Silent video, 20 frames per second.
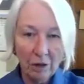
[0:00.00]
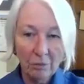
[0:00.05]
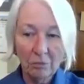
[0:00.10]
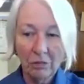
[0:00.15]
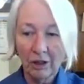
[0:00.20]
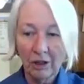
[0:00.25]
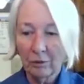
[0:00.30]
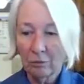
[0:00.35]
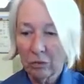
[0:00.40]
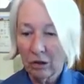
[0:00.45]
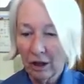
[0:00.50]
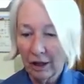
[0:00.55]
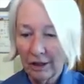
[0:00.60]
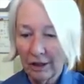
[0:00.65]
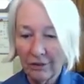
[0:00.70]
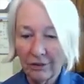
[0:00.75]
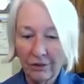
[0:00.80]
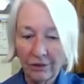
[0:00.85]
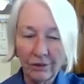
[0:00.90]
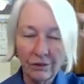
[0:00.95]
public
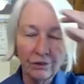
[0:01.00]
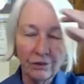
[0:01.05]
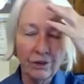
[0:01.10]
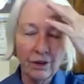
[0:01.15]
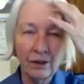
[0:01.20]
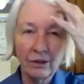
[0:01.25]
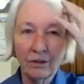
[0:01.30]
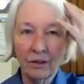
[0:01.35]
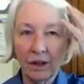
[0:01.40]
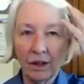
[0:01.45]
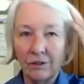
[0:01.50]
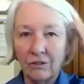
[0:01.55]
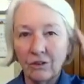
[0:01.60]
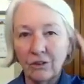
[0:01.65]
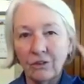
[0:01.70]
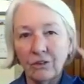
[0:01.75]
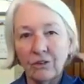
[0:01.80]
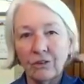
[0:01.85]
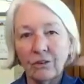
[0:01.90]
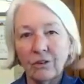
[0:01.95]
places, and they
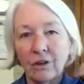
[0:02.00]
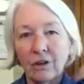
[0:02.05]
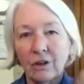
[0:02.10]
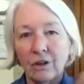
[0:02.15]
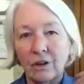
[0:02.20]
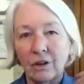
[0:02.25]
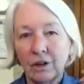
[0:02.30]
just